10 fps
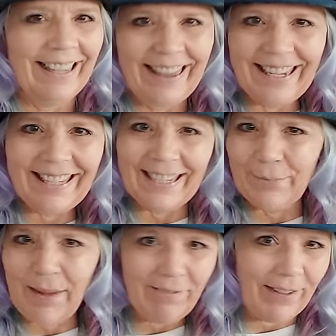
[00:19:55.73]
This
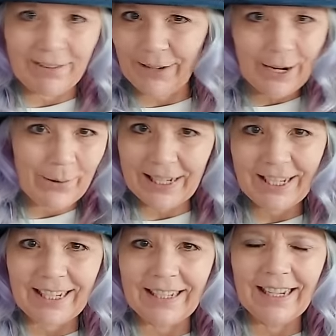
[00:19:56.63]
is my favorite
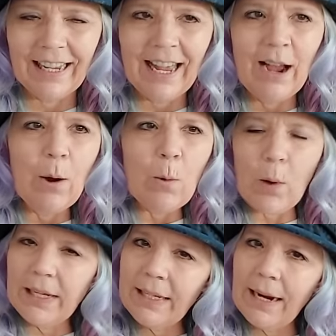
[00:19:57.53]
question.
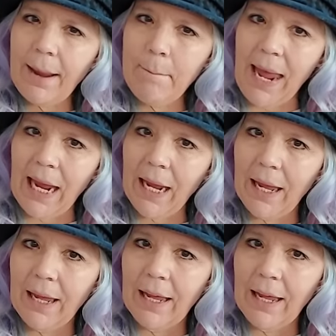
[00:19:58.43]
What did I make